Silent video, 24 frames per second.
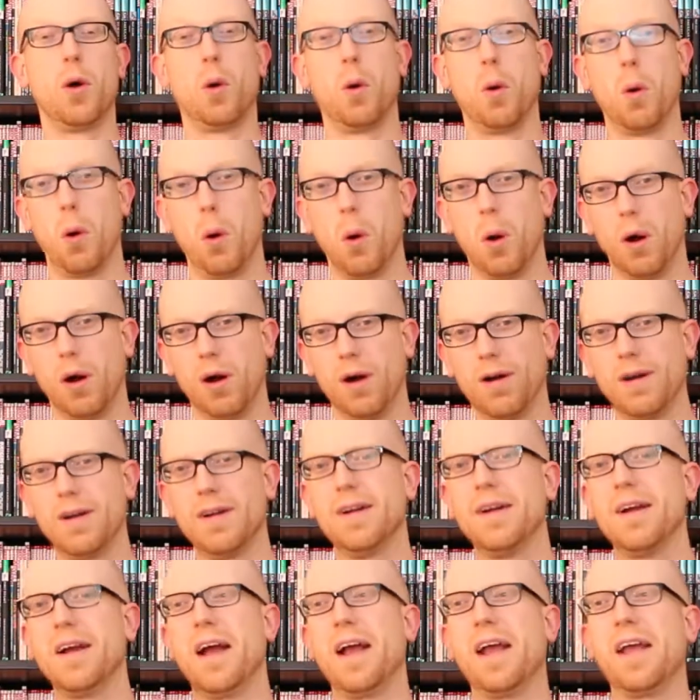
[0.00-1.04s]

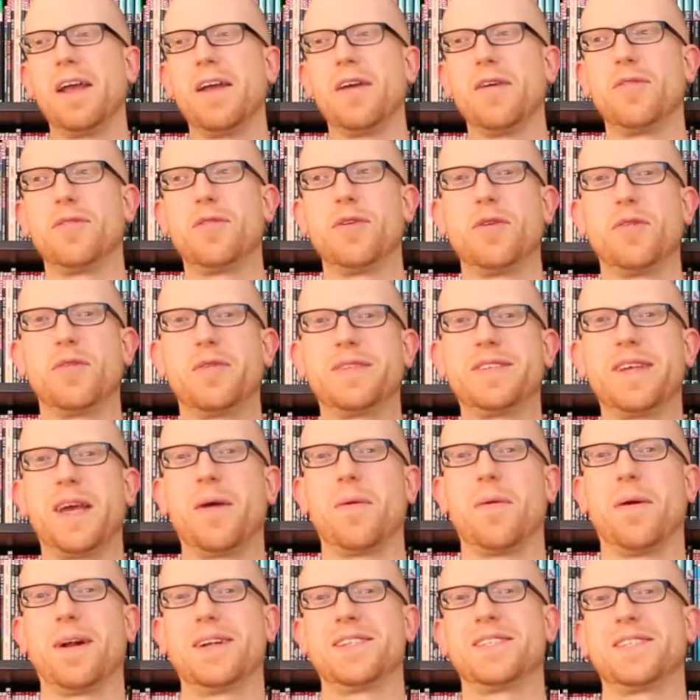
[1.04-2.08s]
Or if you've, say,
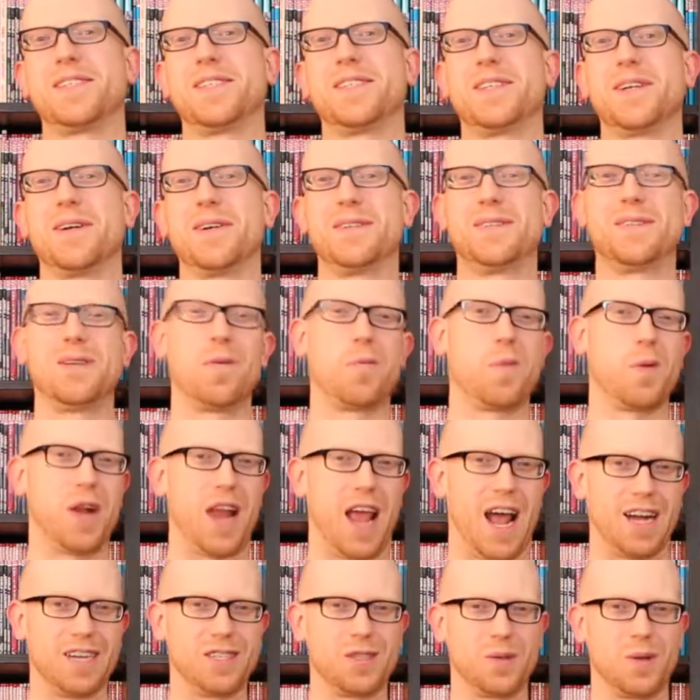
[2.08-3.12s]
watched the show
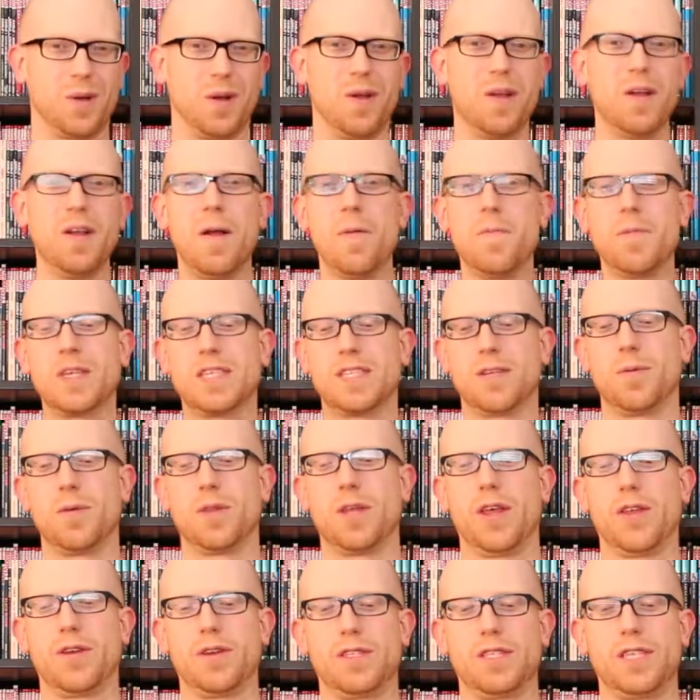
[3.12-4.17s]
Supernatural, some of
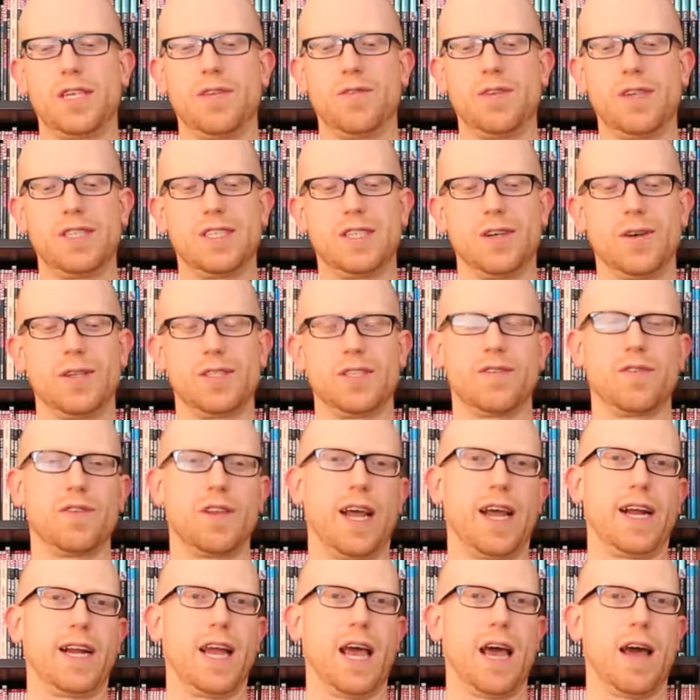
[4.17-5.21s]
the other TV series of
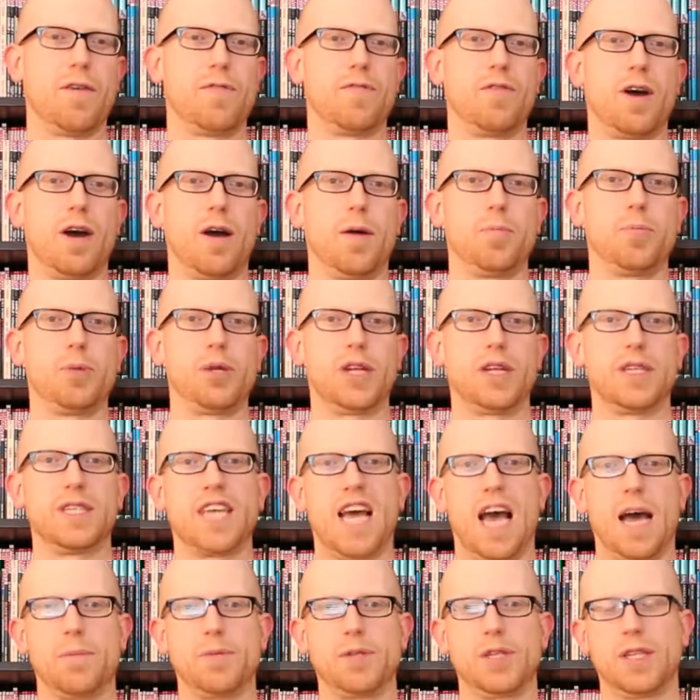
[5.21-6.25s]
late have been
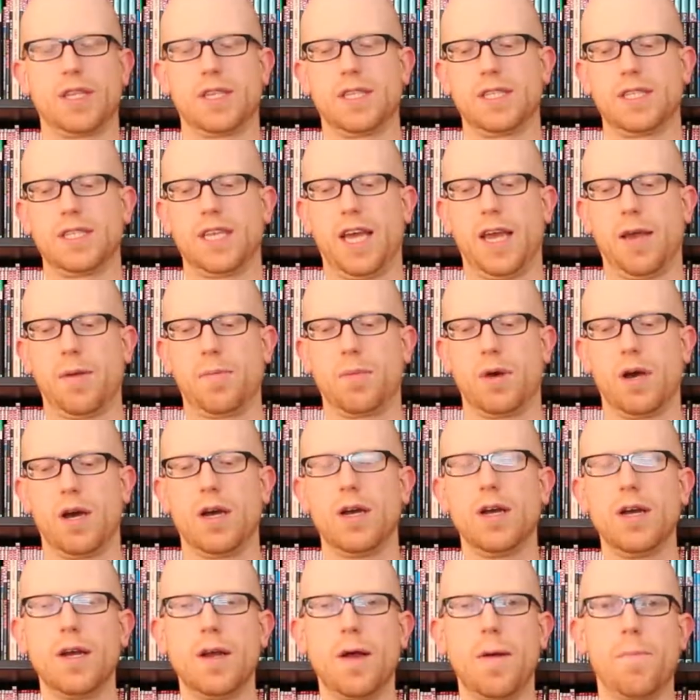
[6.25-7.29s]
adapting the same,
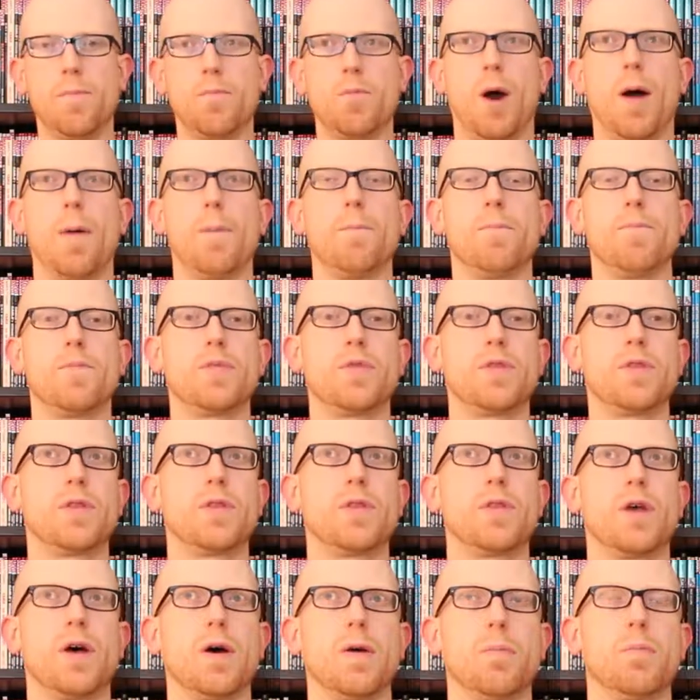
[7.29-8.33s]

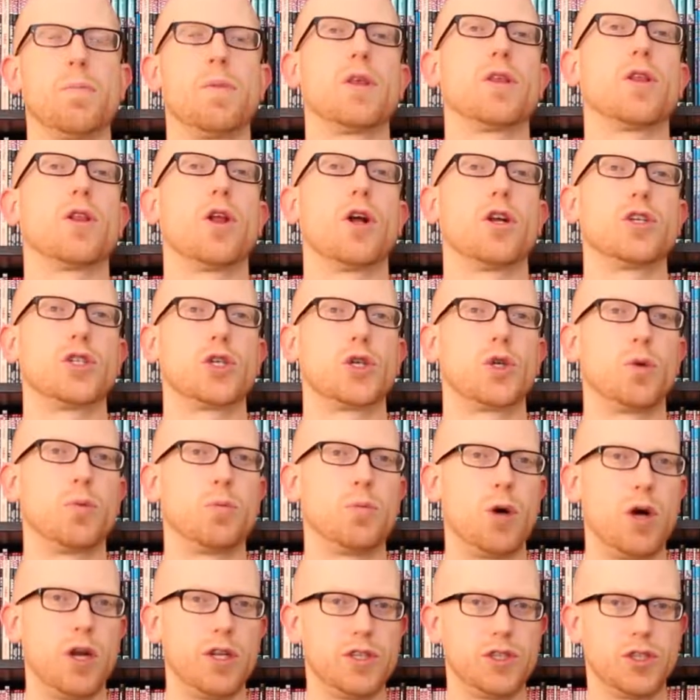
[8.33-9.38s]
the mythological
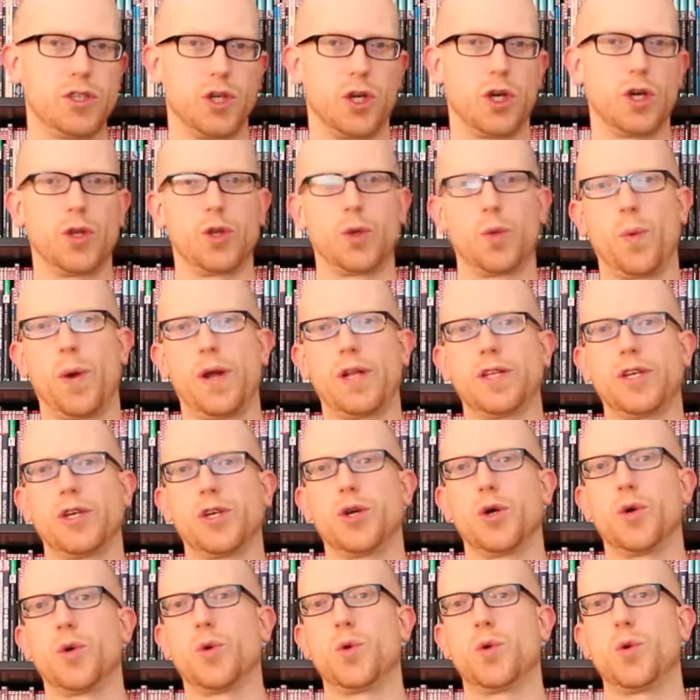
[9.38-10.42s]
monster, the
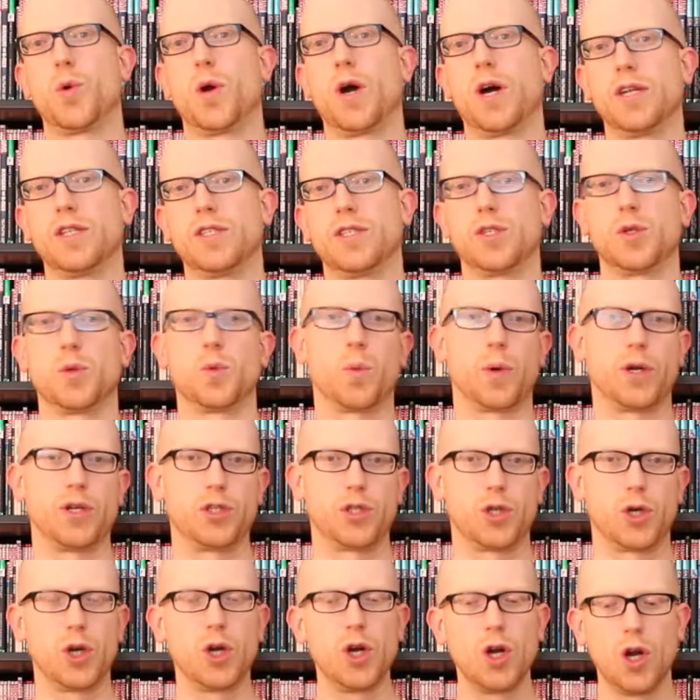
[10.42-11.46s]
Wendigo, who hunts in
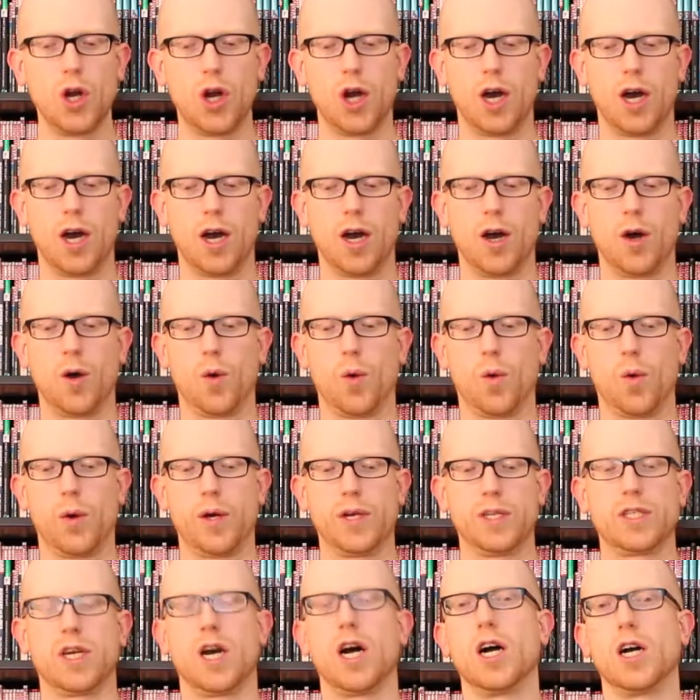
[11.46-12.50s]
winter,
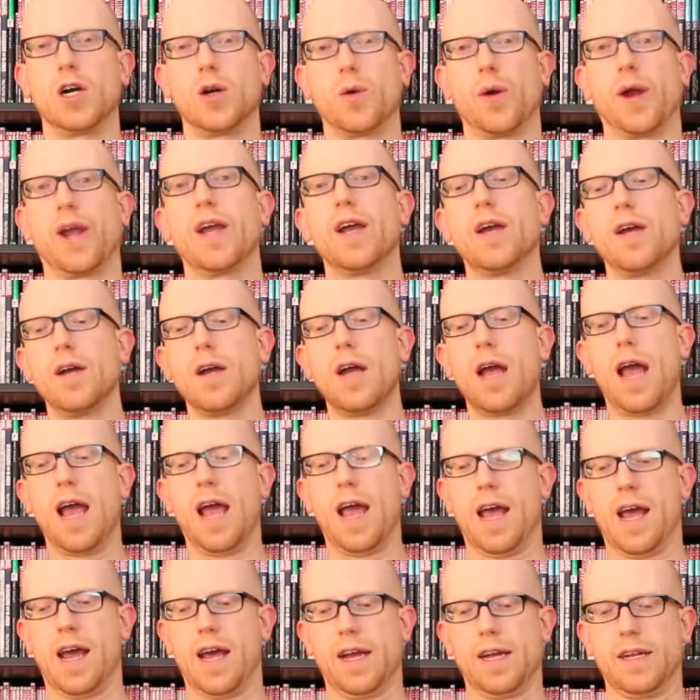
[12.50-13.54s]
always hungry.
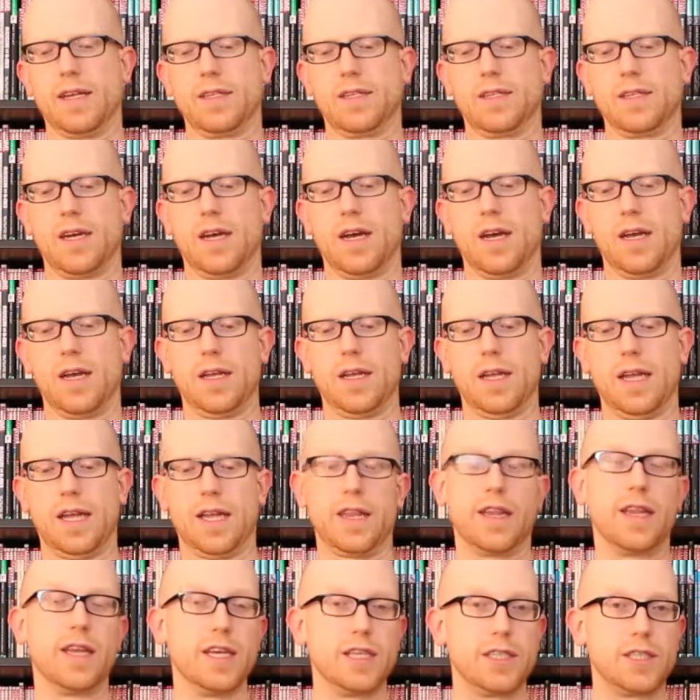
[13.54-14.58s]
And
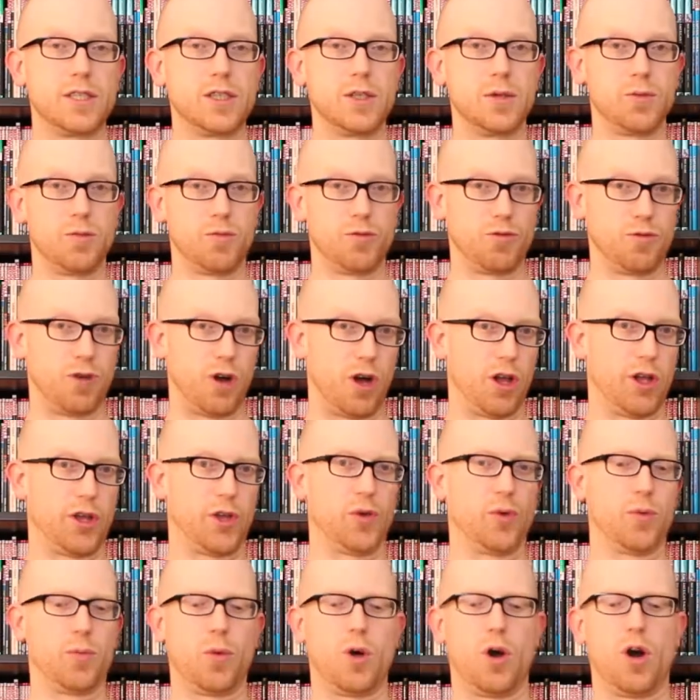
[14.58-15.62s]
in this
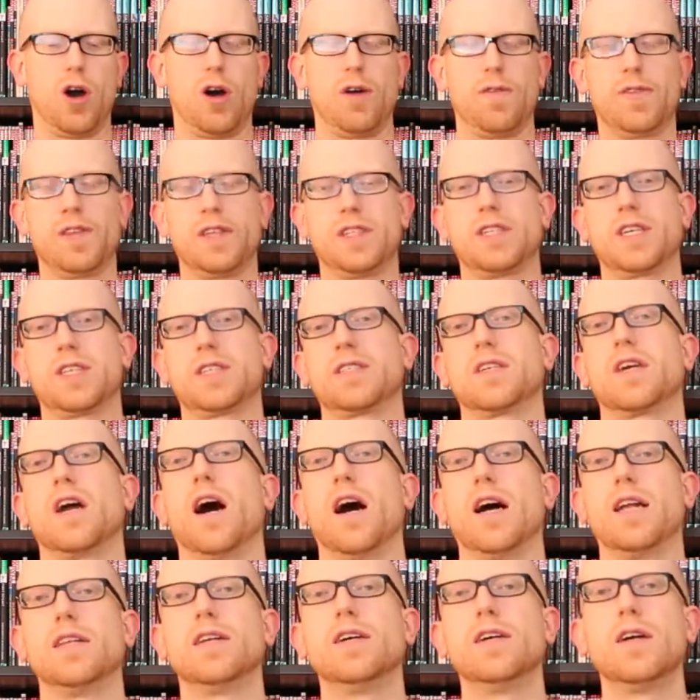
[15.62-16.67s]
volume of The Sixth
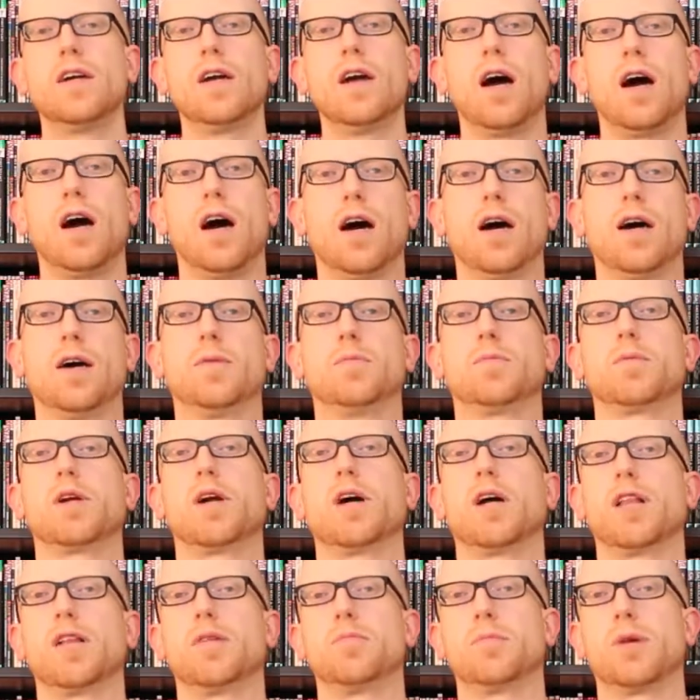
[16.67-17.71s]
Gun,
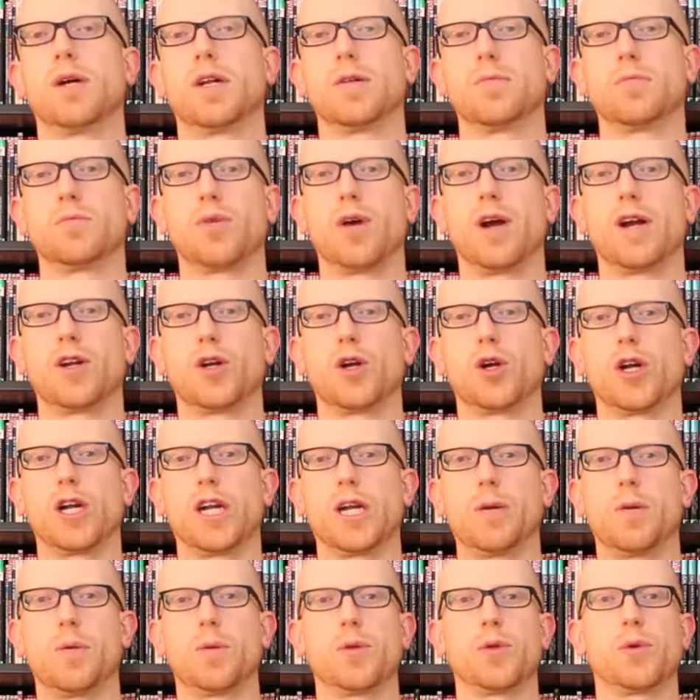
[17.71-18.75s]
Cullen Bunn and Brian Hurt
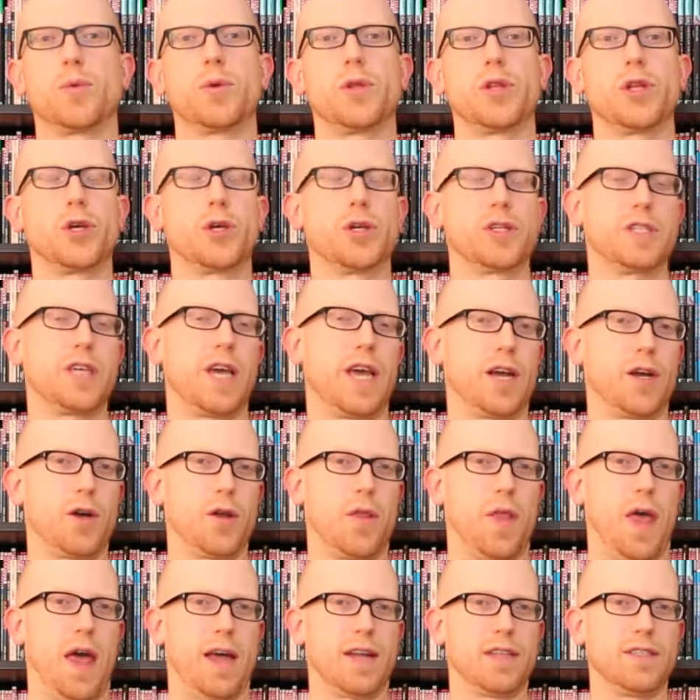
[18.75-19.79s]
come up with a really good take
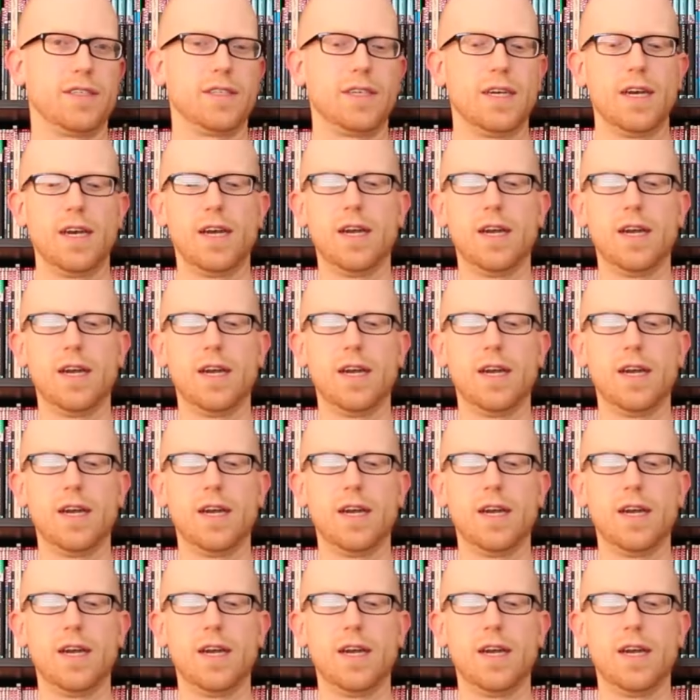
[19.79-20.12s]
on that.